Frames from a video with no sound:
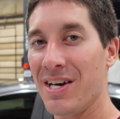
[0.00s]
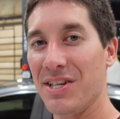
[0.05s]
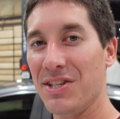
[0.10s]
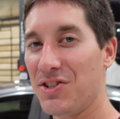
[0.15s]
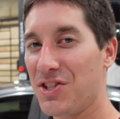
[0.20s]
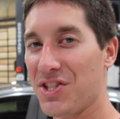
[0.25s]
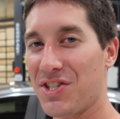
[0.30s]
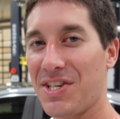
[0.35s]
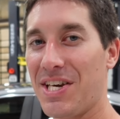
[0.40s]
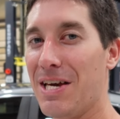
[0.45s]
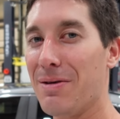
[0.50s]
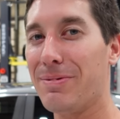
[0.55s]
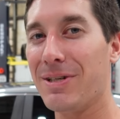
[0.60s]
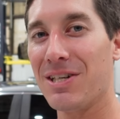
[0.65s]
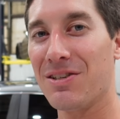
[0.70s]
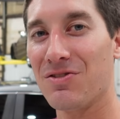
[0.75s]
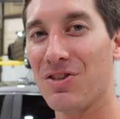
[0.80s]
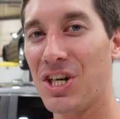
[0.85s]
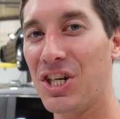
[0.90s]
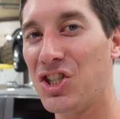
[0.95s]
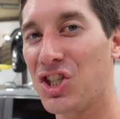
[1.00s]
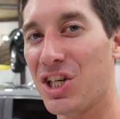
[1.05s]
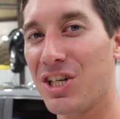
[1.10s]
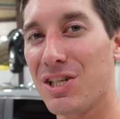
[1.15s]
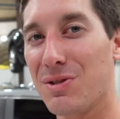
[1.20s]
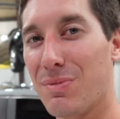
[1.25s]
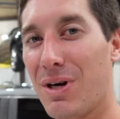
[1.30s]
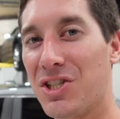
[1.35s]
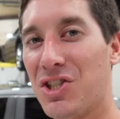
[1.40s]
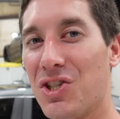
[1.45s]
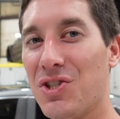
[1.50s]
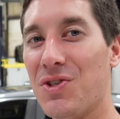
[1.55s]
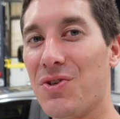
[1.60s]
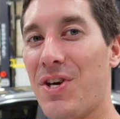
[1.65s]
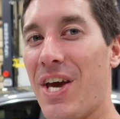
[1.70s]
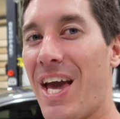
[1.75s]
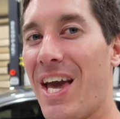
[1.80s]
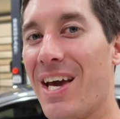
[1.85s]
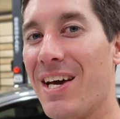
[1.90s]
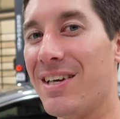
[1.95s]
You just keep it in regen as much as you
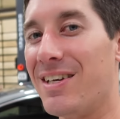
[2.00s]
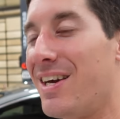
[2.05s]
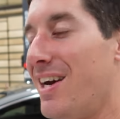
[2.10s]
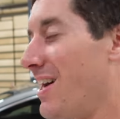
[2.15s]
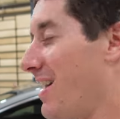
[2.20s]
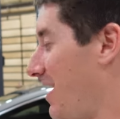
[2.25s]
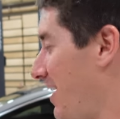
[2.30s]
can.